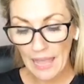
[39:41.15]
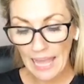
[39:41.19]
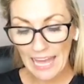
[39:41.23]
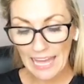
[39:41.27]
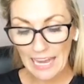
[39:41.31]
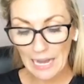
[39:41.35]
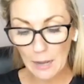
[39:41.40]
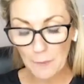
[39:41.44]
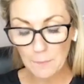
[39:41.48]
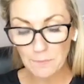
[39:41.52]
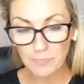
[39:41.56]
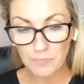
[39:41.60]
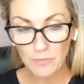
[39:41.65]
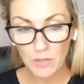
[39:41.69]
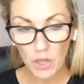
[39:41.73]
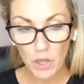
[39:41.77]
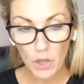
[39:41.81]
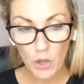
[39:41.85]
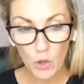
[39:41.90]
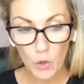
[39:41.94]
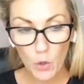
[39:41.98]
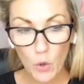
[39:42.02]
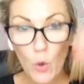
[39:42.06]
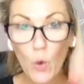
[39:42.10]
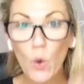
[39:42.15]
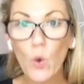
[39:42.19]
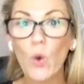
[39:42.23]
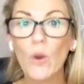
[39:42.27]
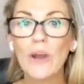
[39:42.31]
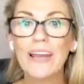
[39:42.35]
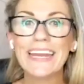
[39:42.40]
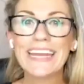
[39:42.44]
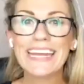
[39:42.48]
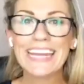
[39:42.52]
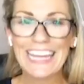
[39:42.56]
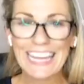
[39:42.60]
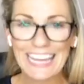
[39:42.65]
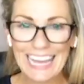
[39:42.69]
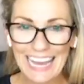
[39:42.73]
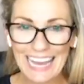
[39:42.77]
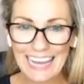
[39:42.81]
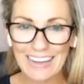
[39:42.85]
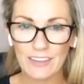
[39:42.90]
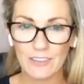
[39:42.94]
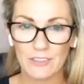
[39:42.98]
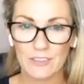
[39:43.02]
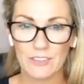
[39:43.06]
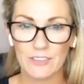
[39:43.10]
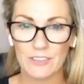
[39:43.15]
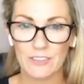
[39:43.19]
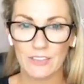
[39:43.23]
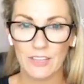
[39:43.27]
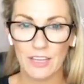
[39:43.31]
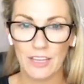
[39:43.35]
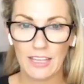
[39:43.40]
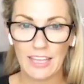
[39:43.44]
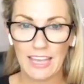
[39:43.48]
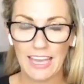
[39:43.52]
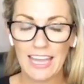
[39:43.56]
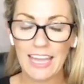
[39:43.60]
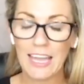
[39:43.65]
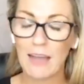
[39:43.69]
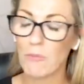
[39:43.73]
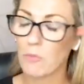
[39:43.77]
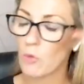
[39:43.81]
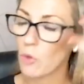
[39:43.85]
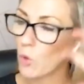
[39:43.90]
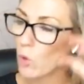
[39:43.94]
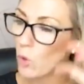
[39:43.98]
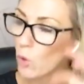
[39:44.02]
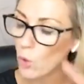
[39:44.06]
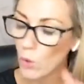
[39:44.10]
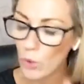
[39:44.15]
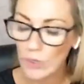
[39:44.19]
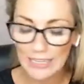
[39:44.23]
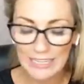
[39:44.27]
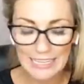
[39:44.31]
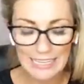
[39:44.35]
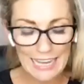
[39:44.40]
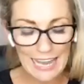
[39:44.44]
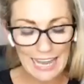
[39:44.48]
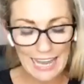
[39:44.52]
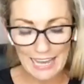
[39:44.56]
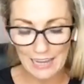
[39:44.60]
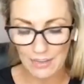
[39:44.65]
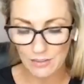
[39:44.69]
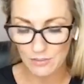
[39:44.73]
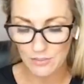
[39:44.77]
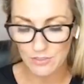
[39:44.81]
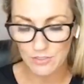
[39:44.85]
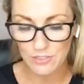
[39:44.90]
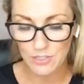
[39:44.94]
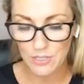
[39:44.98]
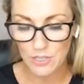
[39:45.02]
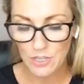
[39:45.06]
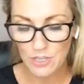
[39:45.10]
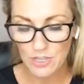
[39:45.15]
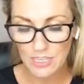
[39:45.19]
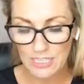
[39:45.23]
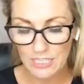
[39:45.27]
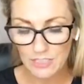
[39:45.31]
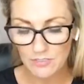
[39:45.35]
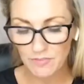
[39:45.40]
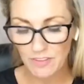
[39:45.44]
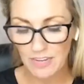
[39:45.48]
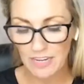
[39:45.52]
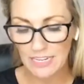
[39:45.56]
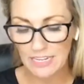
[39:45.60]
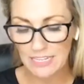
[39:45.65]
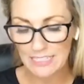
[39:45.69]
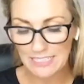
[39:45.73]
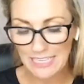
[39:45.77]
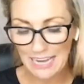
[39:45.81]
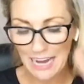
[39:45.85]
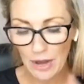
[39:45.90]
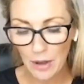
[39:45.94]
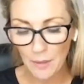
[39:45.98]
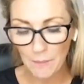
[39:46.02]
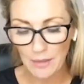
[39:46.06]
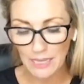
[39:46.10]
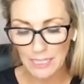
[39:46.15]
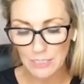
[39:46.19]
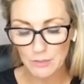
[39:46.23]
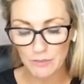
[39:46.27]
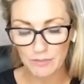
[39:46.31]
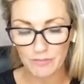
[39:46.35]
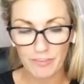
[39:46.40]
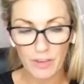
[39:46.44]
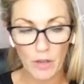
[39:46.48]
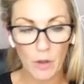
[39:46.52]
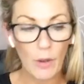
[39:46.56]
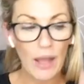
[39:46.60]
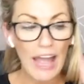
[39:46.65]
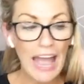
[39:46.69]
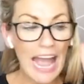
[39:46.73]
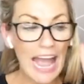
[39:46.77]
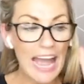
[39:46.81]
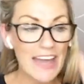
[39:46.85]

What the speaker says: And I'm calling it out, okay? I'm calling it out, these feelings, how it makes you feel.